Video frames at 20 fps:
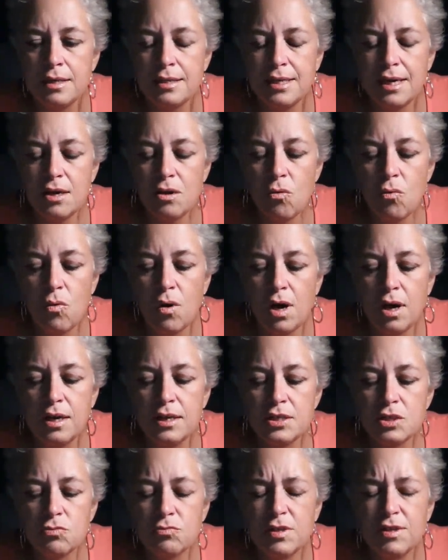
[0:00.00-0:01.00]
Ten of
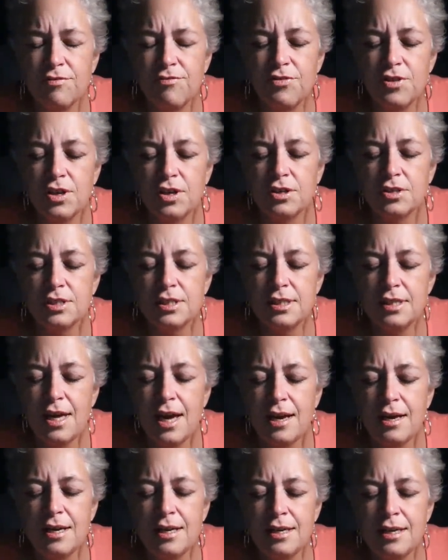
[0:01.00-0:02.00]
Wands reversed.
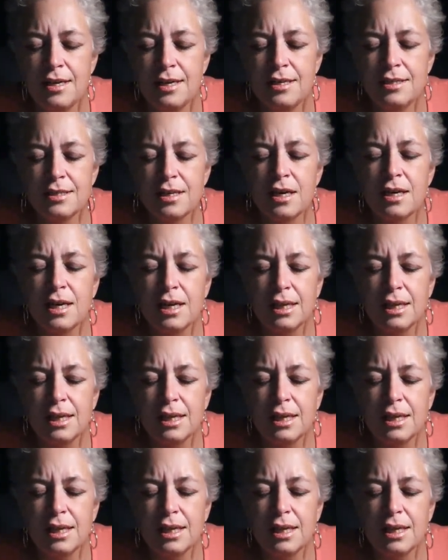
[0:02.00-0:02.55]
That is a